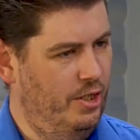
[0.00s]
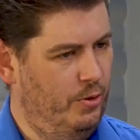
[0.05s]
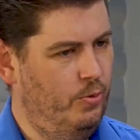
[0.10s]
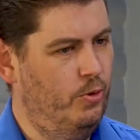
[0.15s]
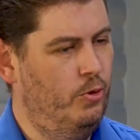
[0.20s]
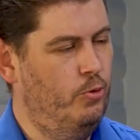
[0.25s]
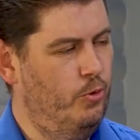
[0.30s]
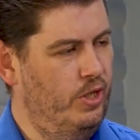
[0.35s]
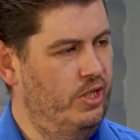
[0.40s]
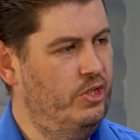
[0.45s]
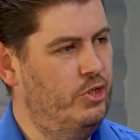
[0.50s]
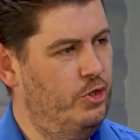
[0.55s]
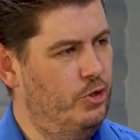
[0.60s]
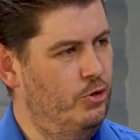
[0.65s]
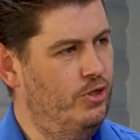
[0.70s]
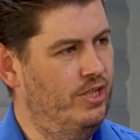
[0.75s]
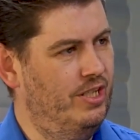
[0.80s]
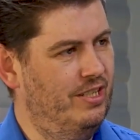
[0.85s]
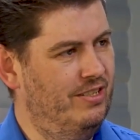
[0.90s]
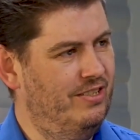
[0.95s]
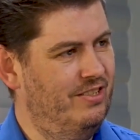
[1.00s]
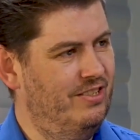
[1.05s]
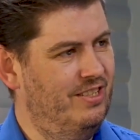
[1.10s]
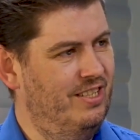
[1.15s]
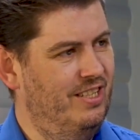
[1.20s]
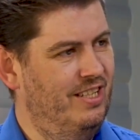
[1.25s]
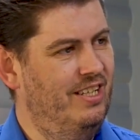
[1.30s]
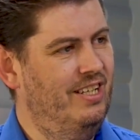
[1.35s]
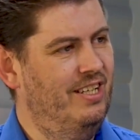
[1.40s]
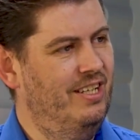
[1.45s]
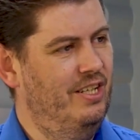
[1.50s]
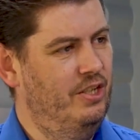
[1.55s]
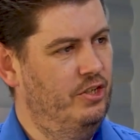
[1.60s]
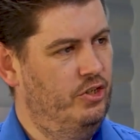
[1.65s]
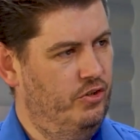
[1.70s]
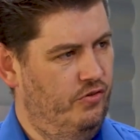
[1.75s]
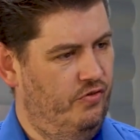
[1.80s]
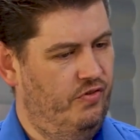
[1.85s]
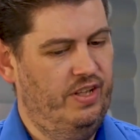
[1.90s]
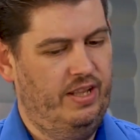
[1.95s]
It would retune it
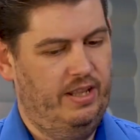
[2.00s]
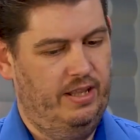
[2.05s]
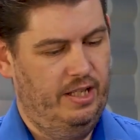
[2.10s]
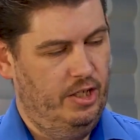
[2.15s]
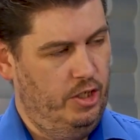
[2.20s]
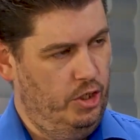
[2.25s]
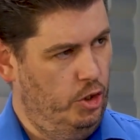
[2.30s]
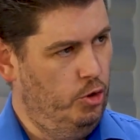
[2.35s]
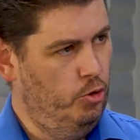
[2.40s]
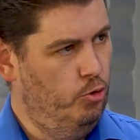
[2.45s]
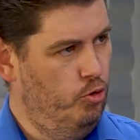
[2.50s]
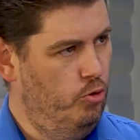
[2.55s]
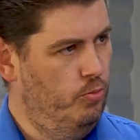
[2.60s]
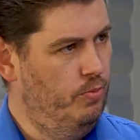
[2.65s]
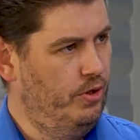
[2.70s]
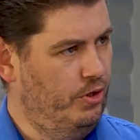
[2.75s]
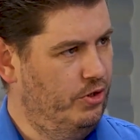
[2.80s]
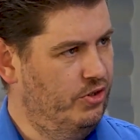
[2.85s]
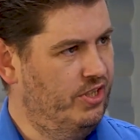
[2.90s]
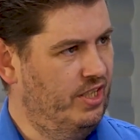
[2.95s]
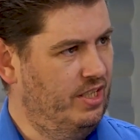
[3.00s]
to fit the new room acoustics.